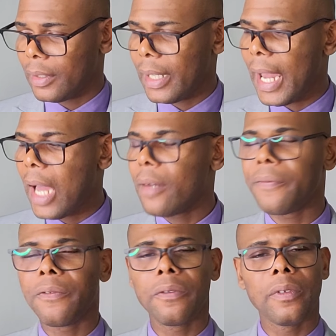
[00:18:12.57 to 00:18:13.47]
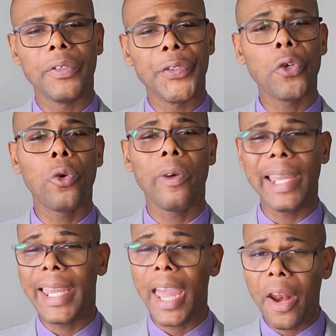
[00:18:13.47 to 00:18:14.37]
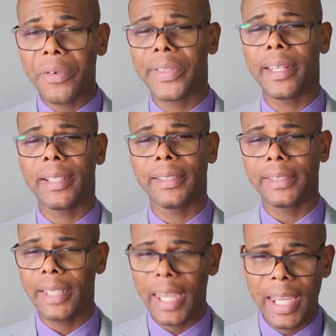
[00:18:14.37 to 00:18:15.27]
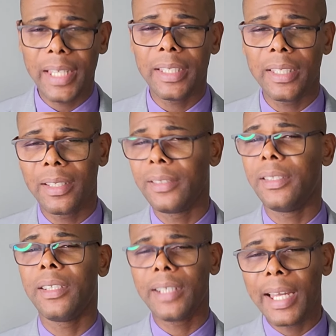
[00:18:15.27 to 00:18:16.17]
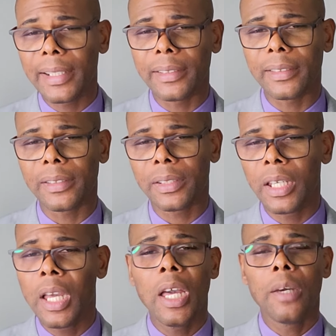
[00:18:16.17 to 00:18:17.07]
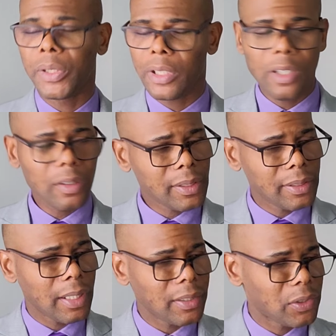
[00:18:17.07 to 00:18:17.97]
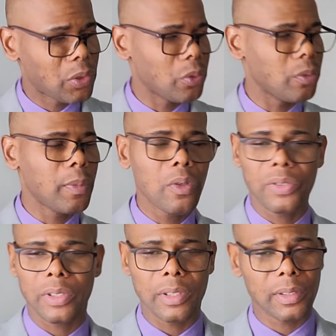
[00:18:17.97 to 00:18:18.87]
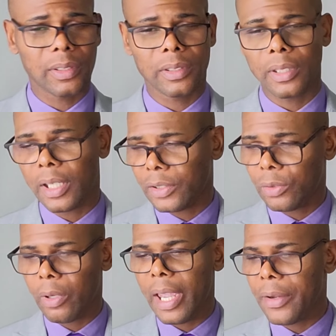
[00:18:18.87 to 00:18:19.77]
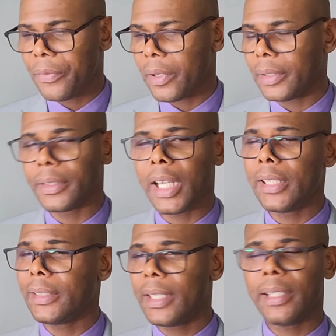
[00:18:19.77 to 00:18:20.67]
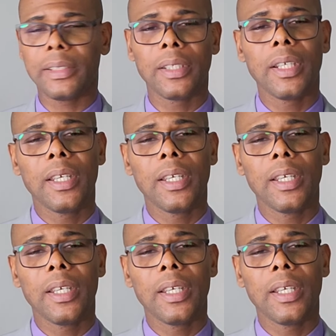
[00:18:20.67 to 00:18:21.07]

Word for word: They have no inheritance in the land. But the Lord said to Moses and to Aaron, and he said,